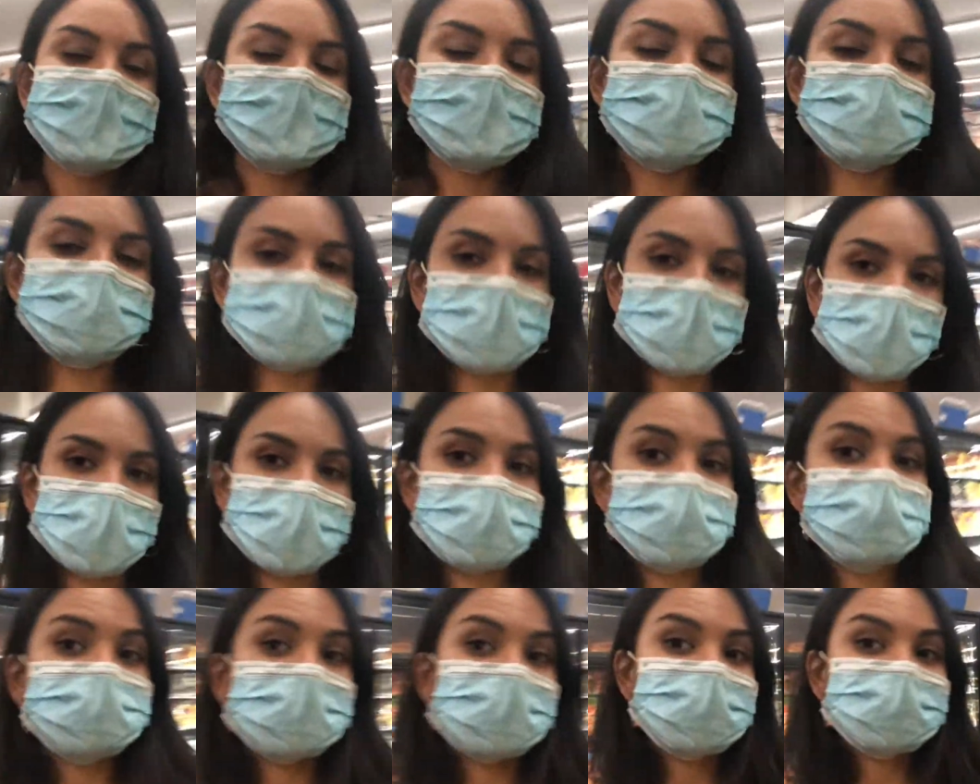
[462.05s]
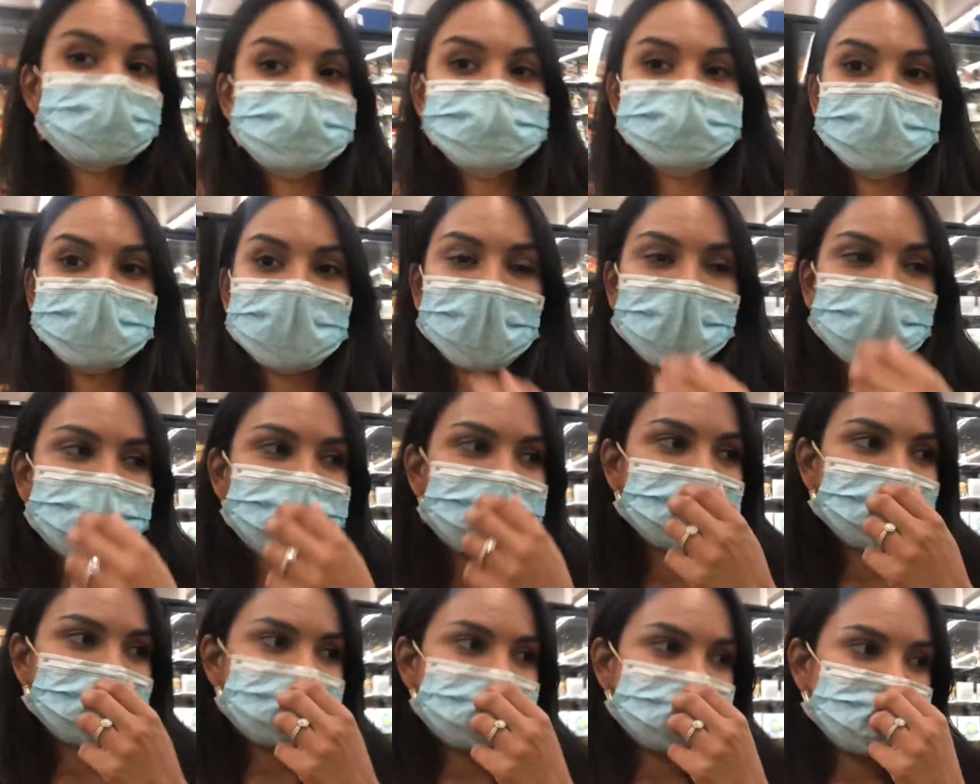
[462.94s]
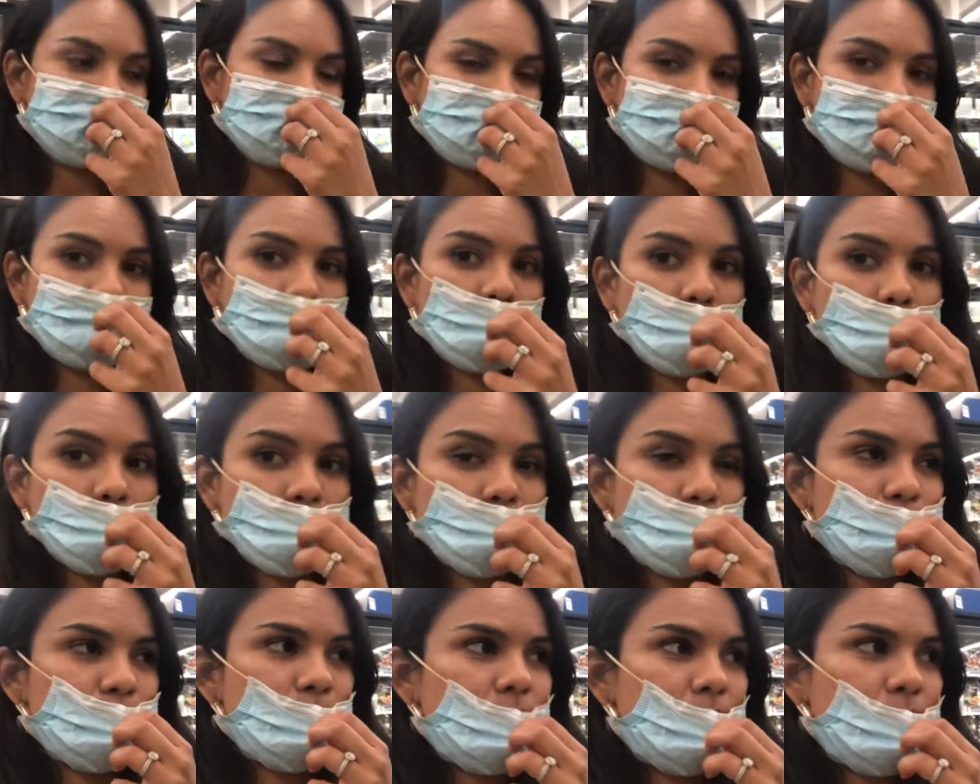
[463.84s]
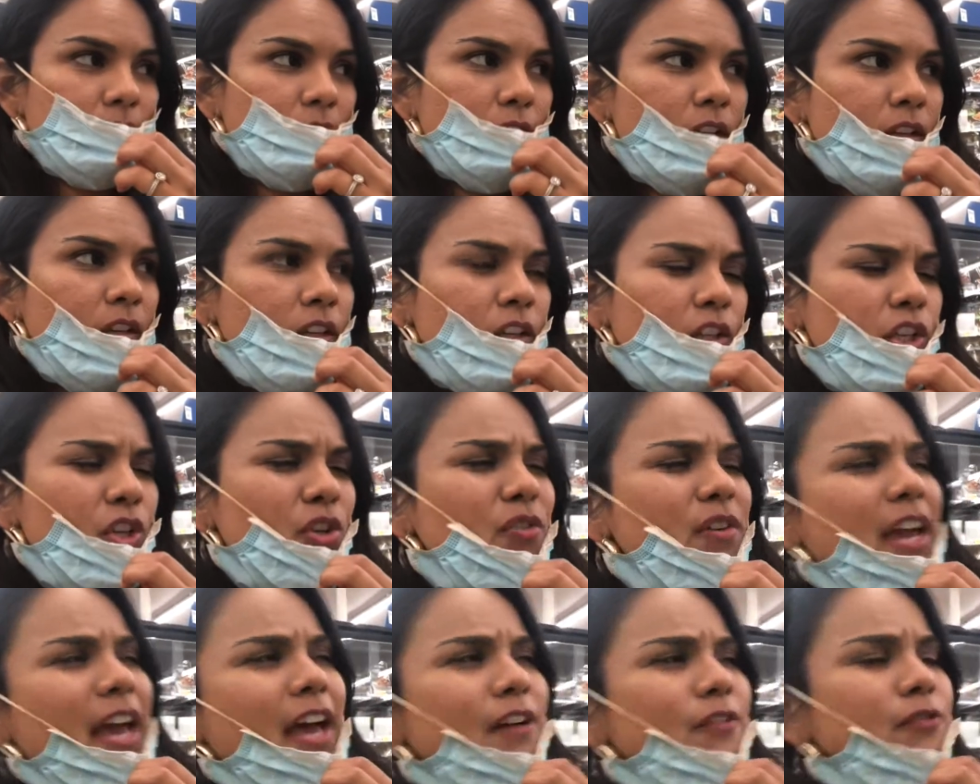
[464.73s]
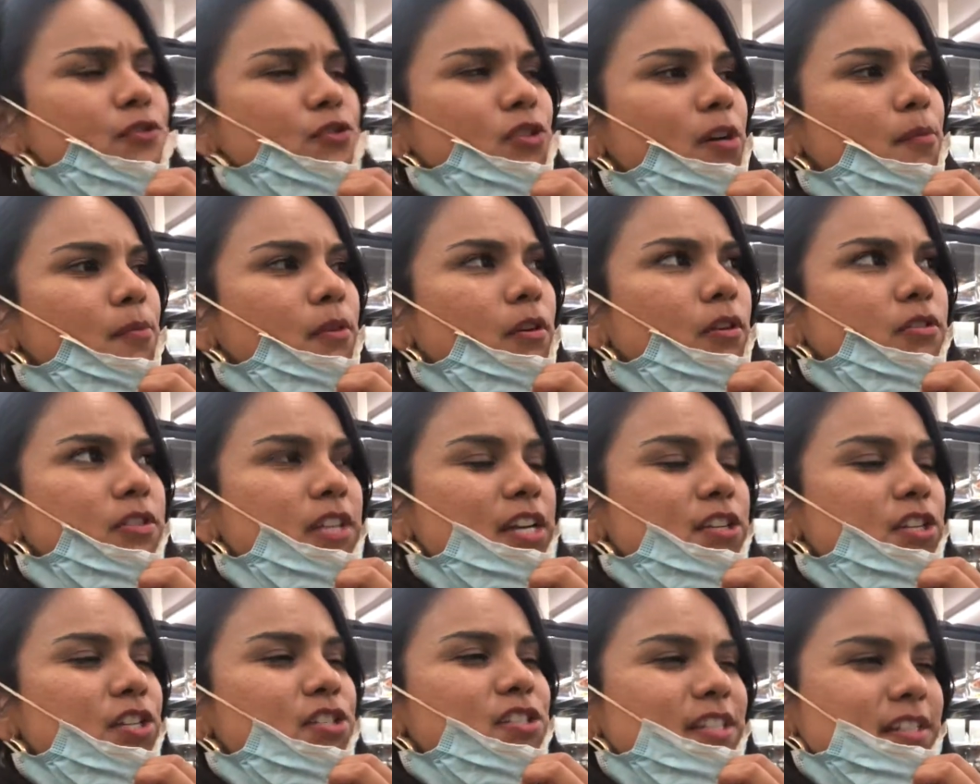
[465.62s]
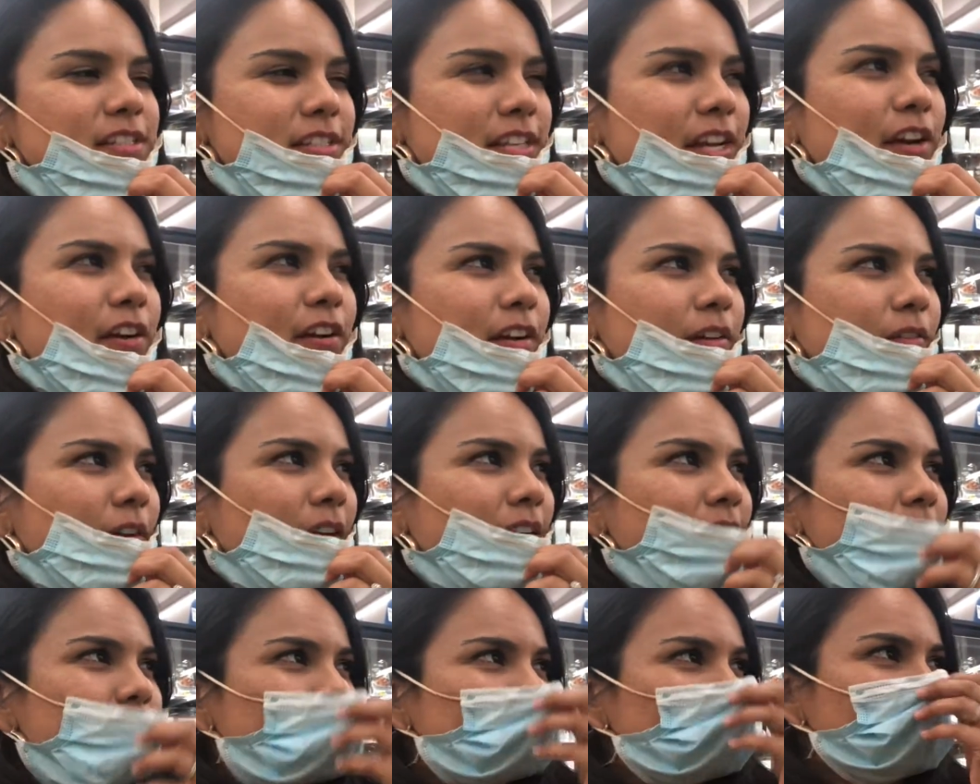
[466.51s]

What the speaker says: So Sarah doesn't have that many, you don't have trouble digesting dairy, right?